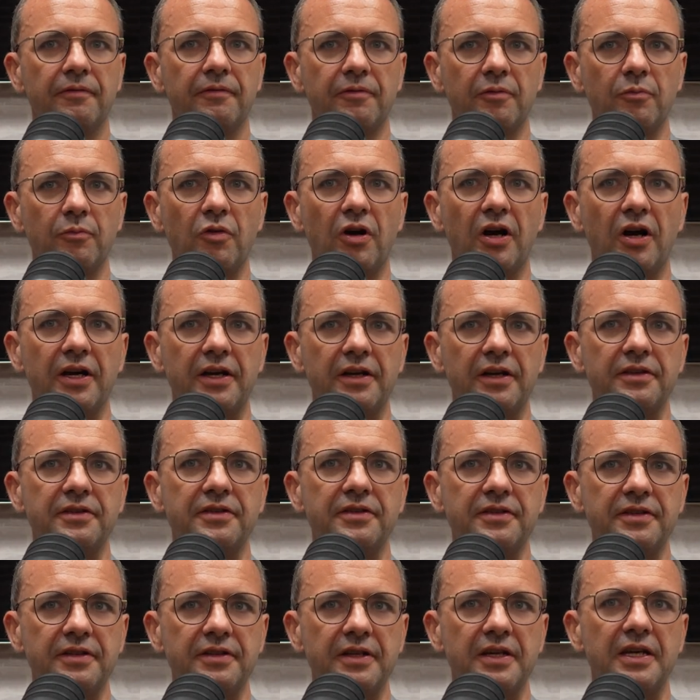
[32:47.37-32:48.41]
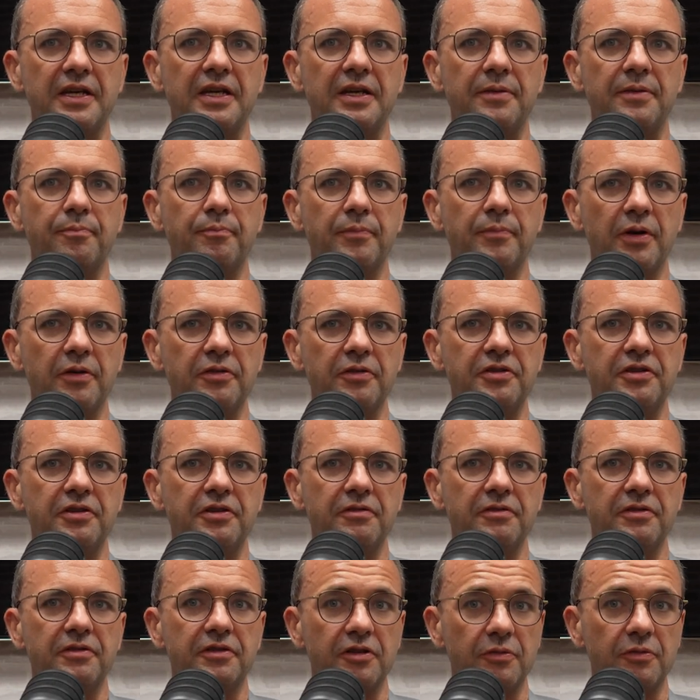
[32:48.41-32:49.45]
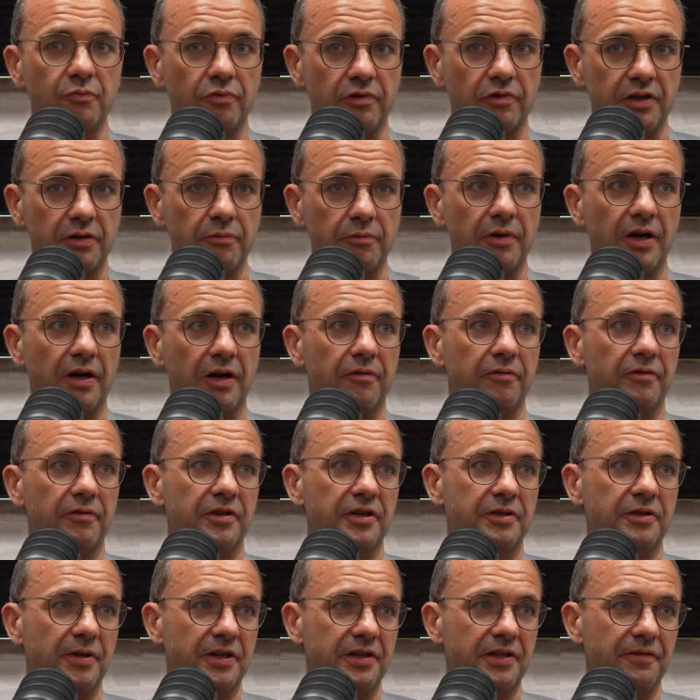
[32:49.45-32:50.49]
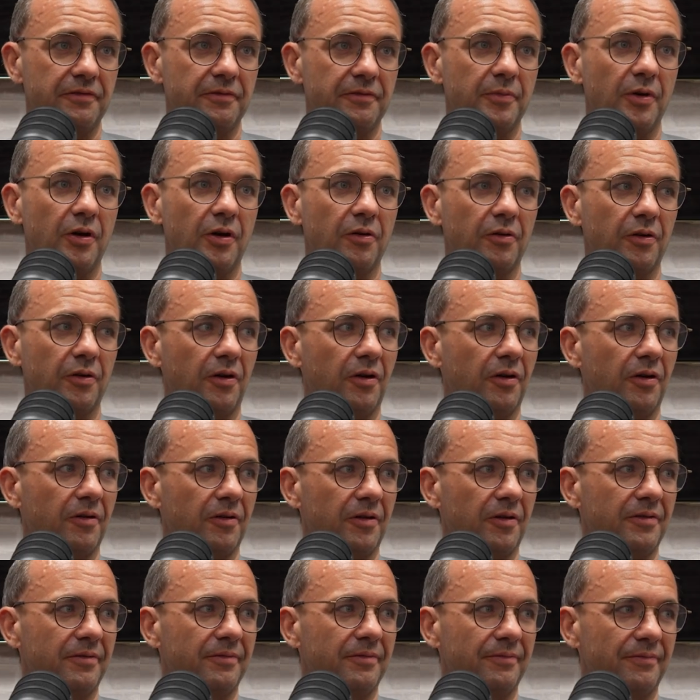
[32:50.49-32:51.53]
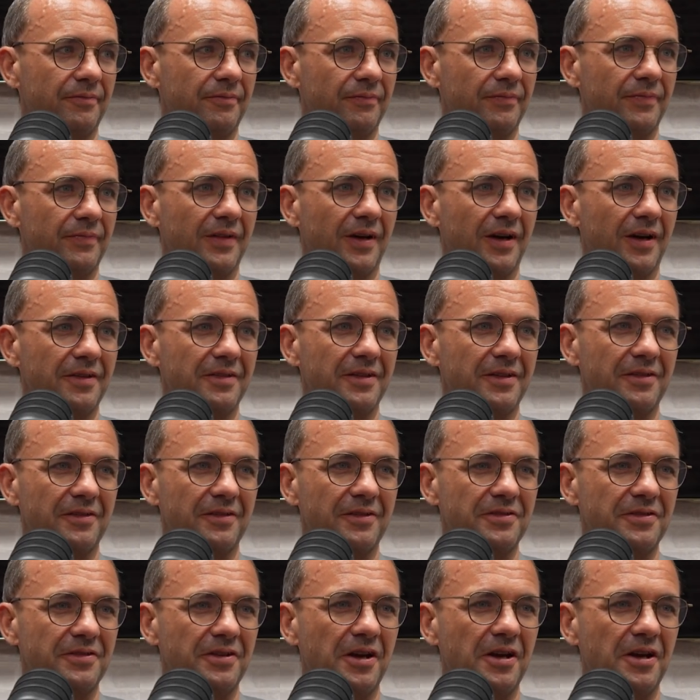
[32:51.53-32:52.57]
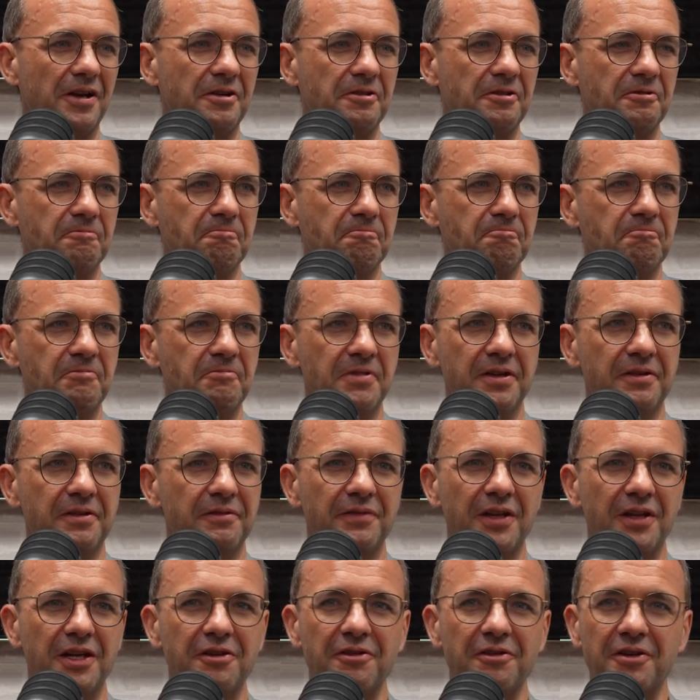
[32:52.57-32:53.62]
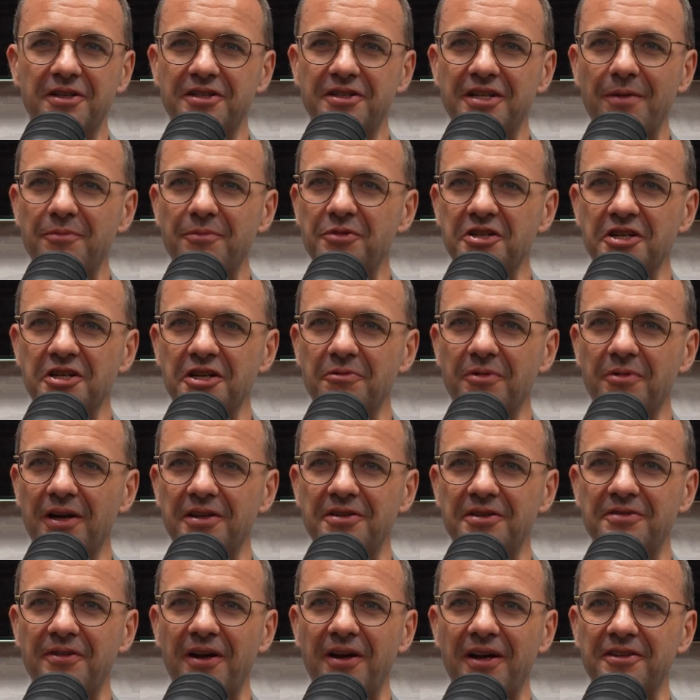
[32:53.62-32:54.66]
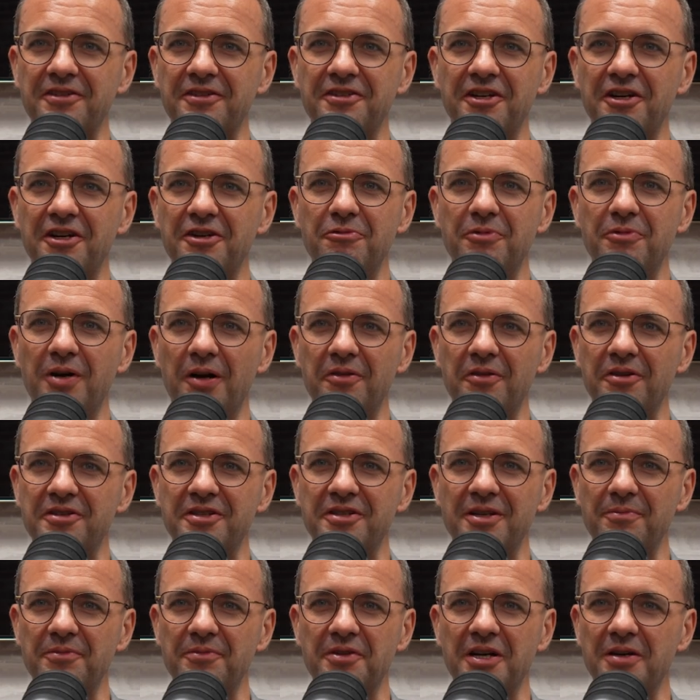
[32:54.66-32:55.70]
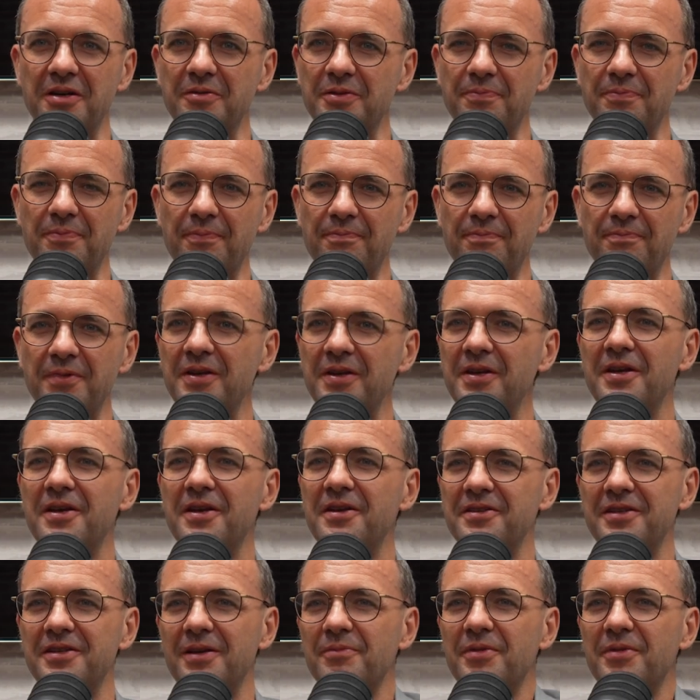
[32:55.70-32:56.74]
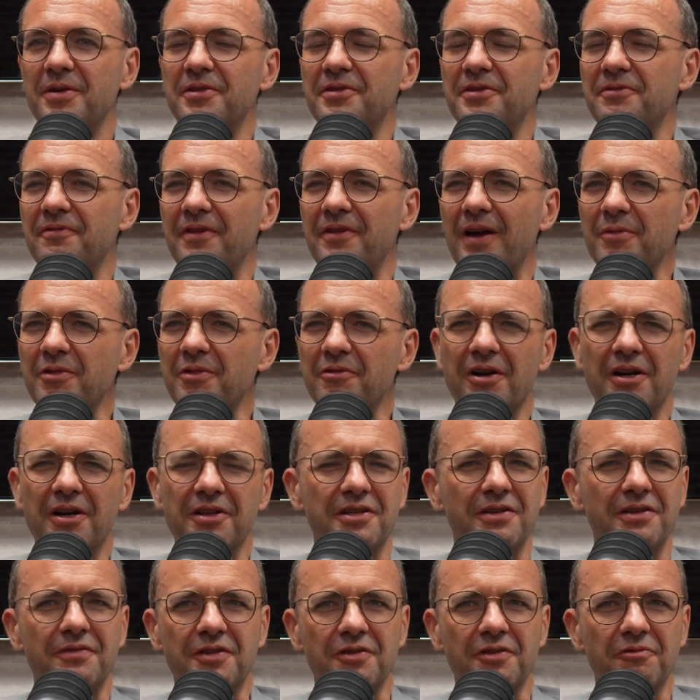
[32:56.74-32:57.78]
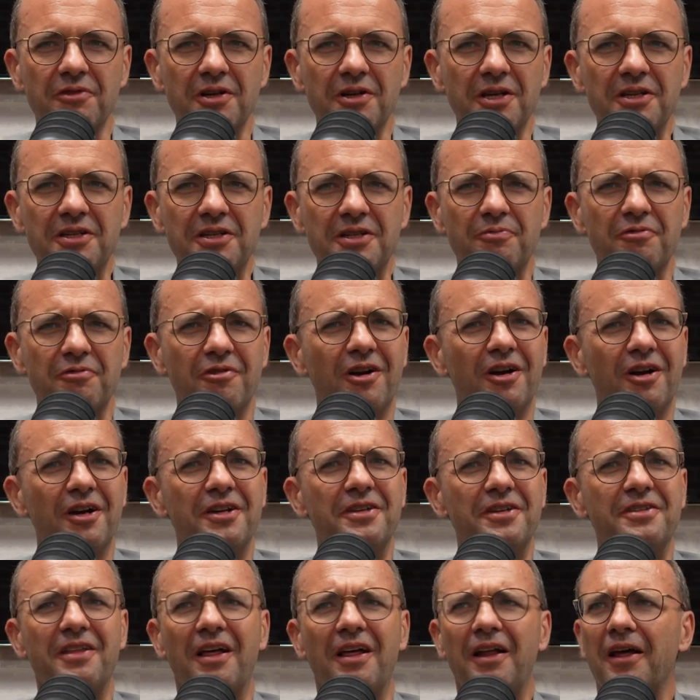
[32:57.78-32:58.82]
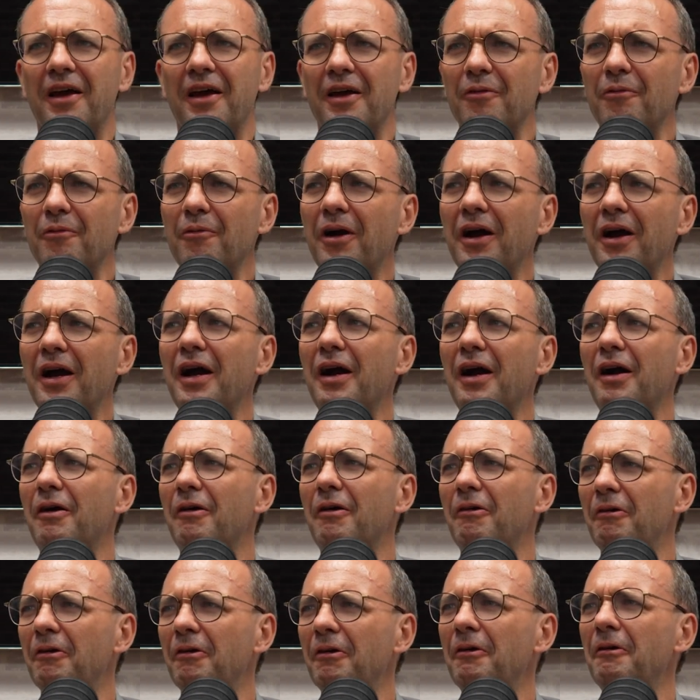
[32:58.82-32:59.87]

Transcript: from what I can see, most students do pretty well, especially from Hong Kong. I think they do exceptionally well. In fact, so well that sometimes family relatives are really surprised. They're like, wow.